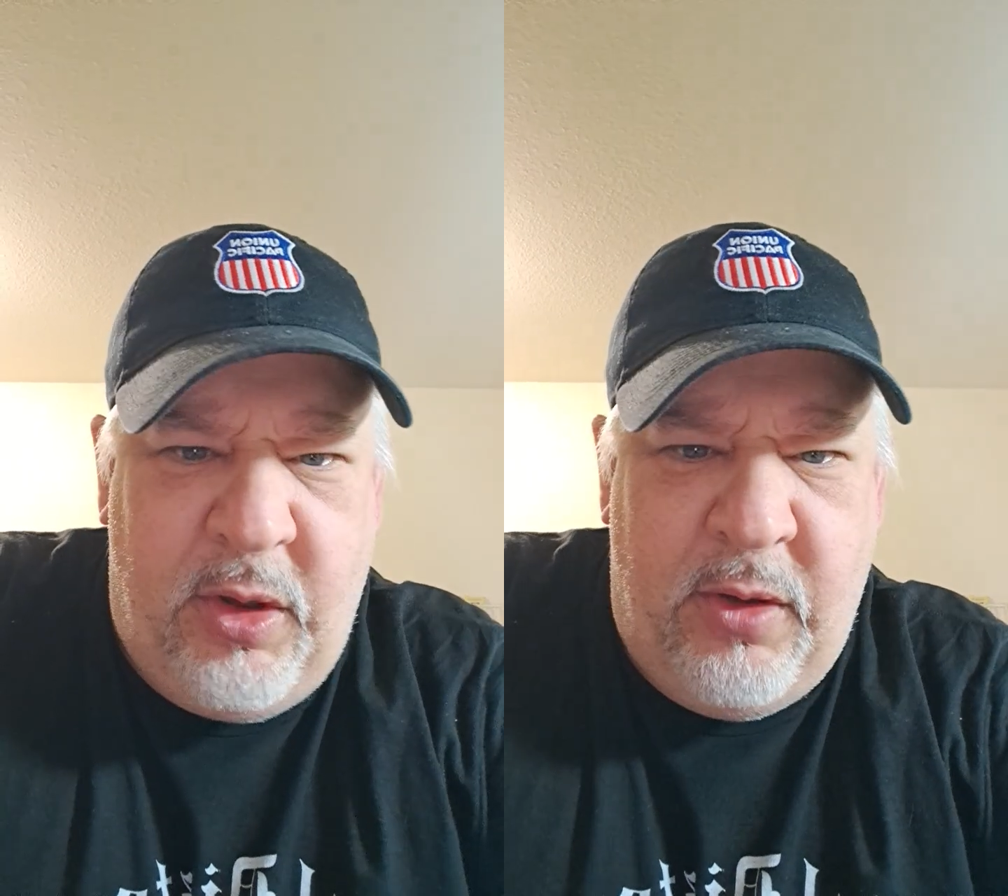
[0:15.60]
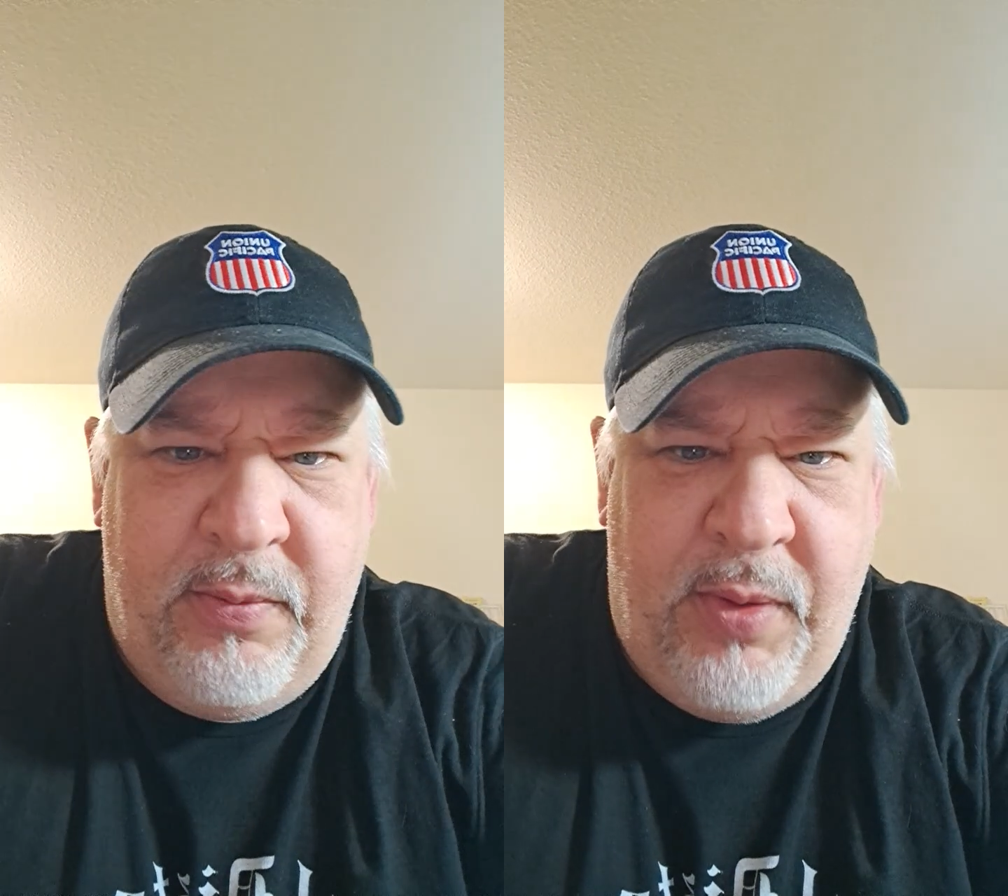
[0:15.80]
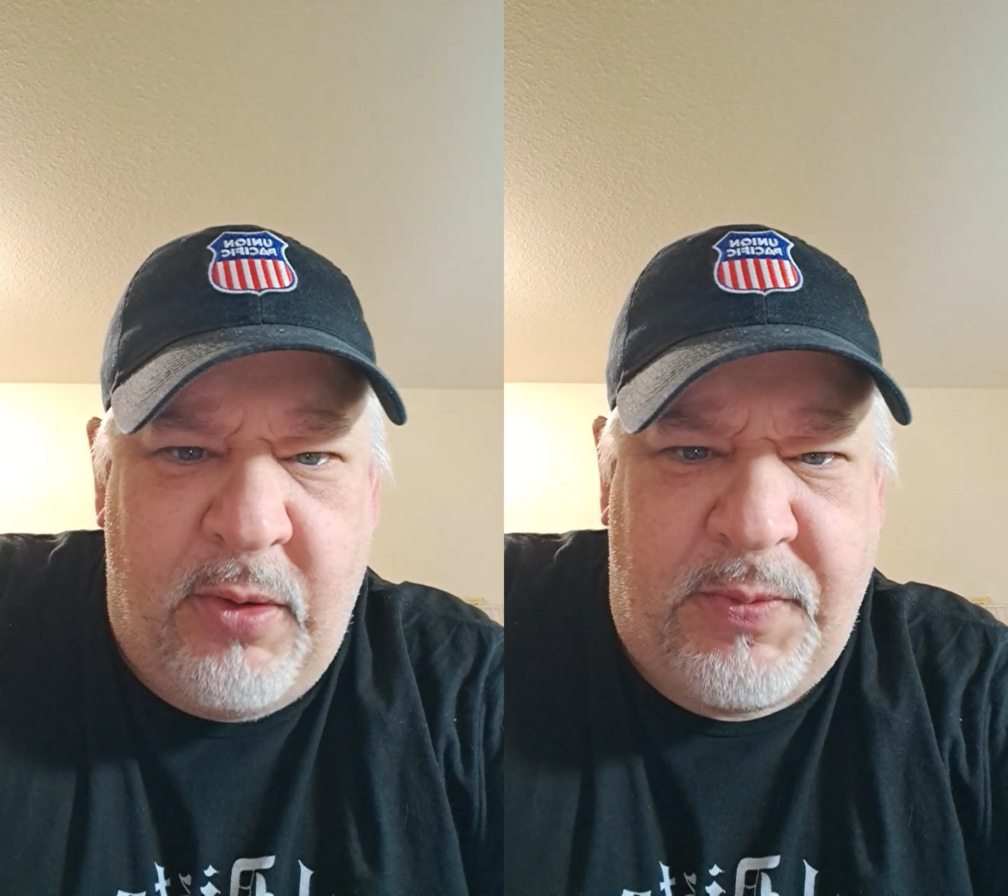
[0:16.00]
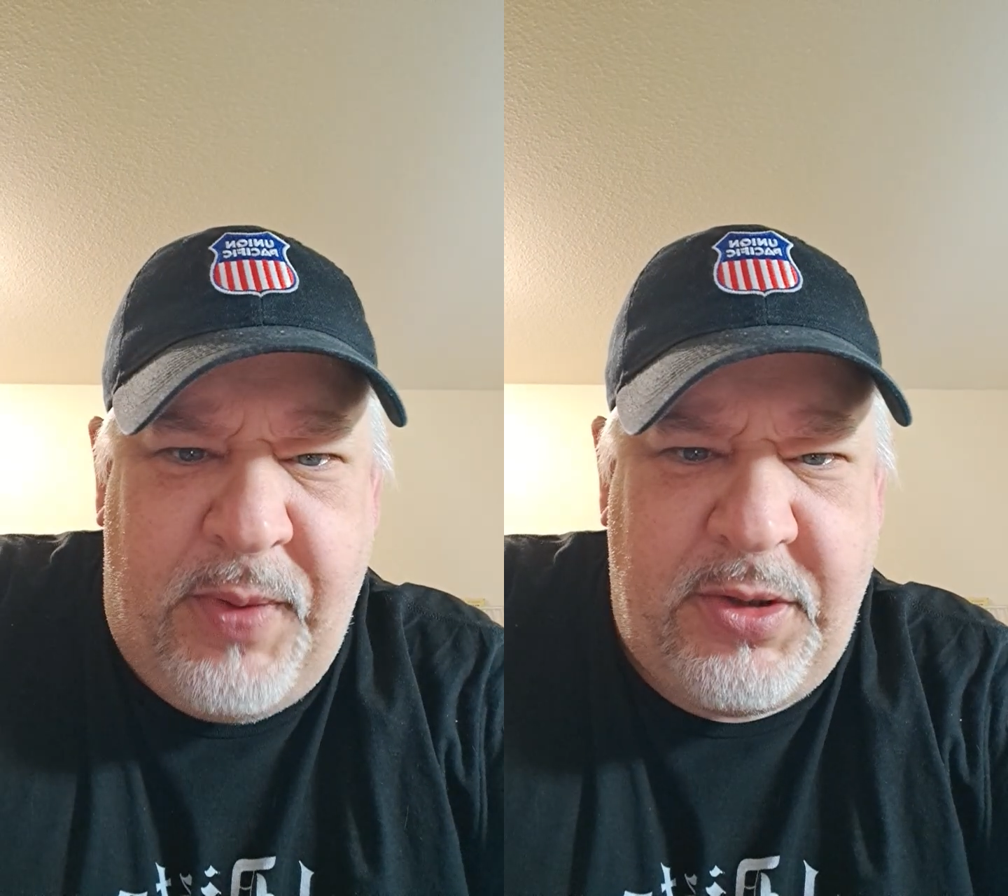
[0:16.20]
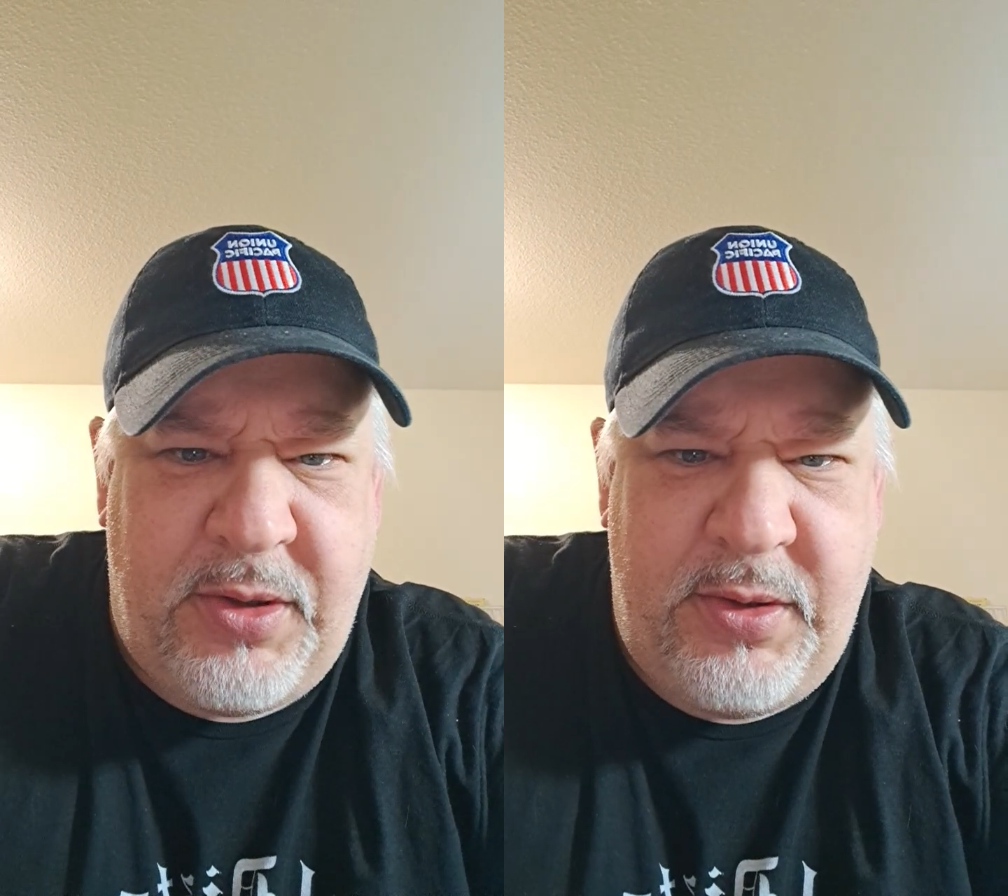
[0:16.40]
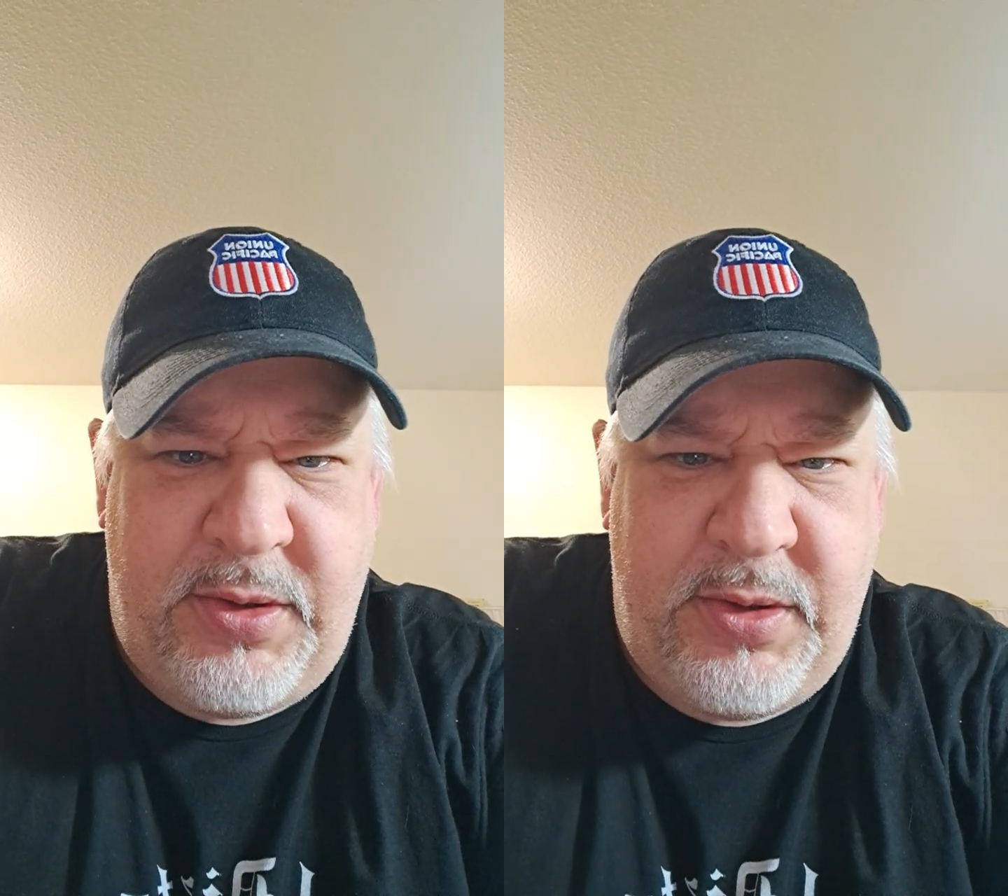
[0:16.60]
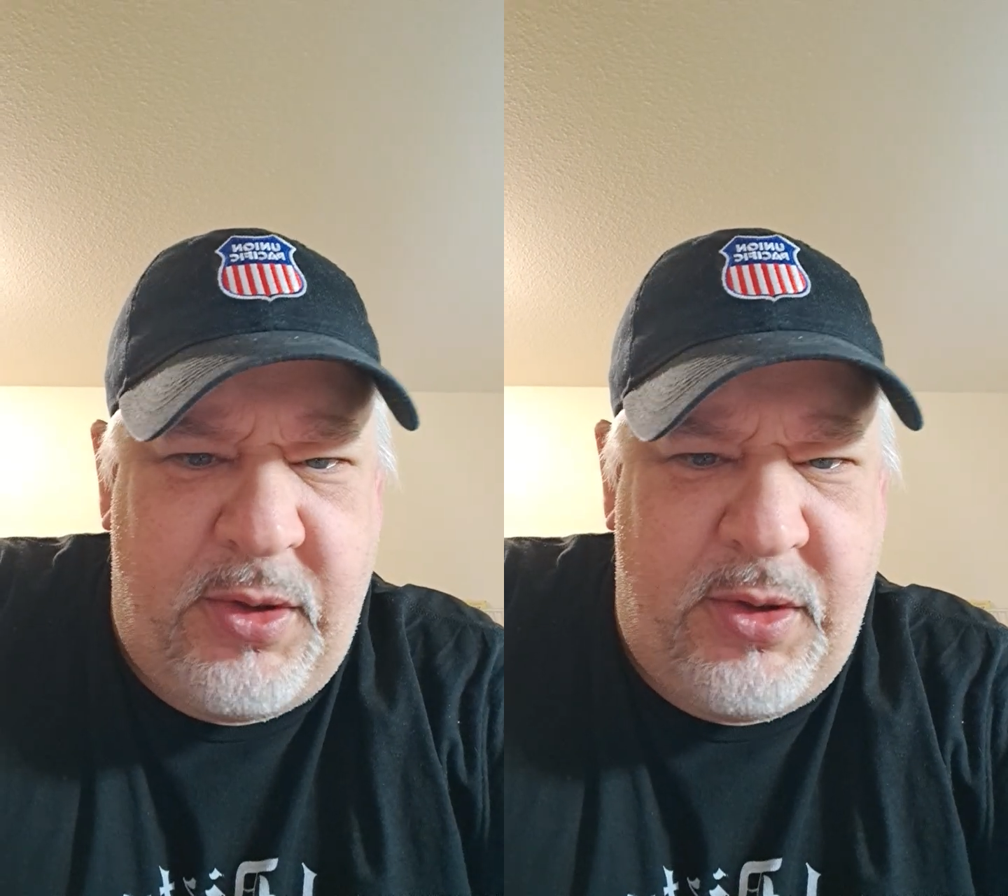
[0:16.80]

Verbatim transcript: Couldn't post pictures.